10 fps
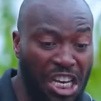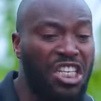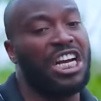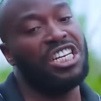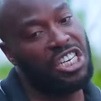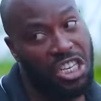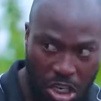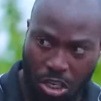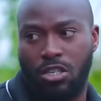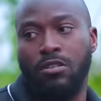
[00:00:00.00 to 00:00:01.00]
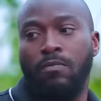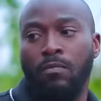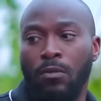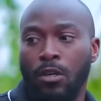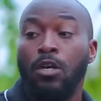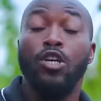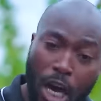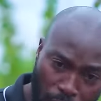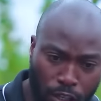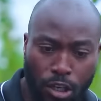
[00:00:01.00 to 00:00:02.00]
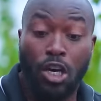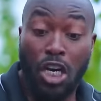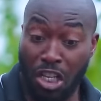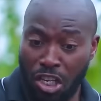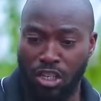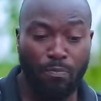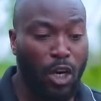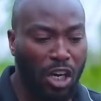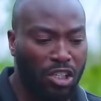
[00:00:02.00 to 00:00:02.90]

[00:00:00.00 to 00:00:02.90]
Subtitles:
Carry it and eat it. Yes, eat it,